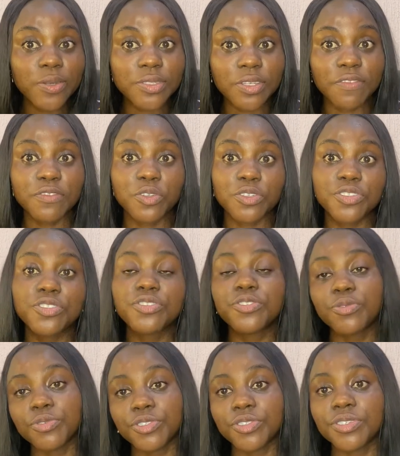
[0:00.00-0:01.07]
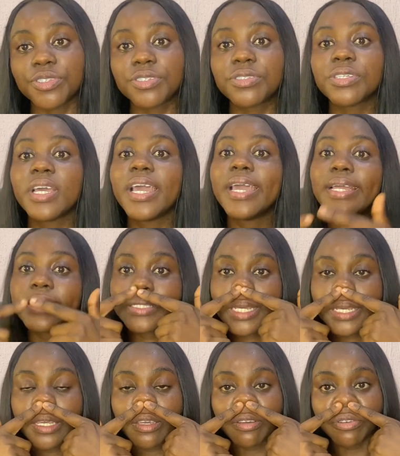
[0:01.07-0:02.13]
of dust, So just
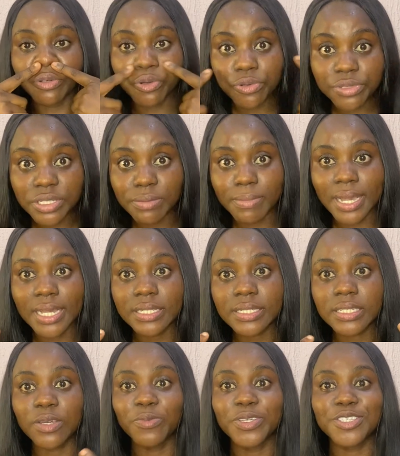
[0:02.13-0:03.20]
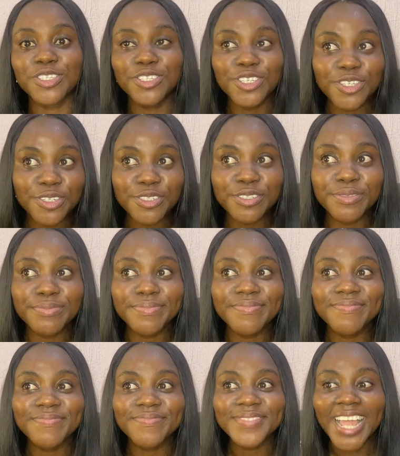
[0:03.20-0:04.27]
take your nose mask with you.
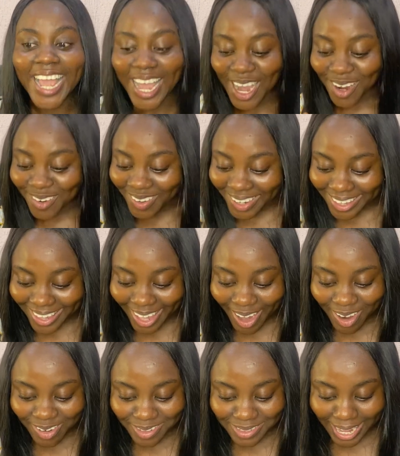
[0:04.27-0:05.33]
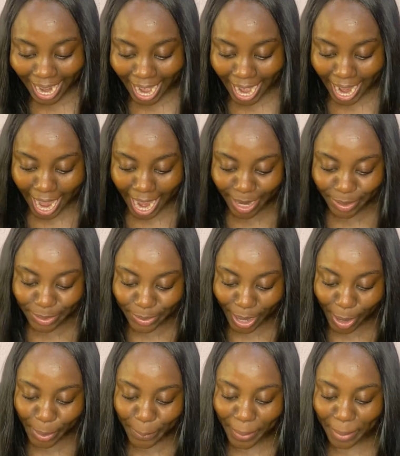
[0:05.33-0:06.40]
What else? I don't know. I
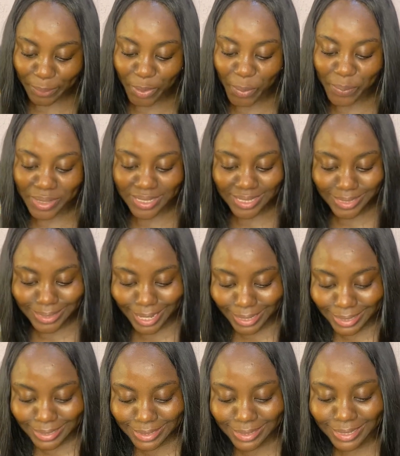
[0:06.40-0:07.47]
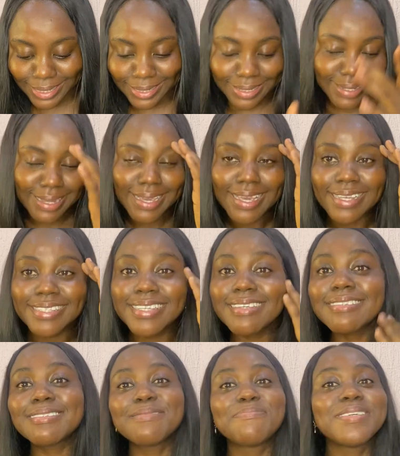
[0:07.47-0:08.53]
hope I'm not missing anything.
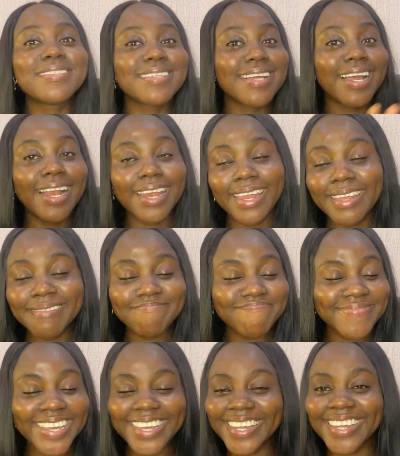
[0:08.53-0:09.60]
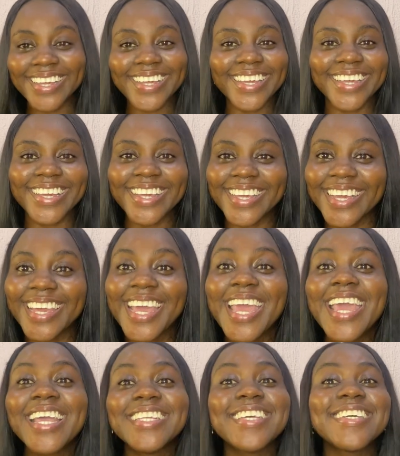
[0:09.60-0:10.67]
Just basically,
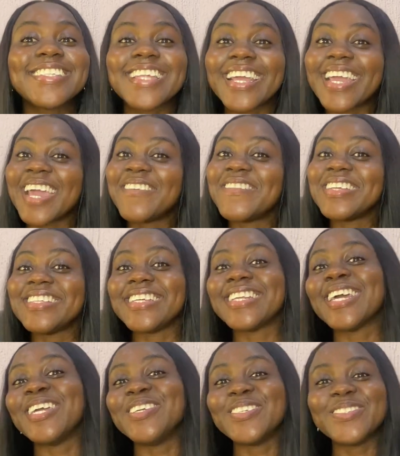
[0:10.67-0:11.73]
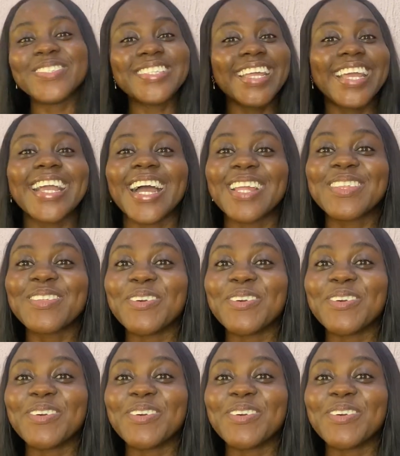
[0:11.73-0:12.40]
just take everything that you do take at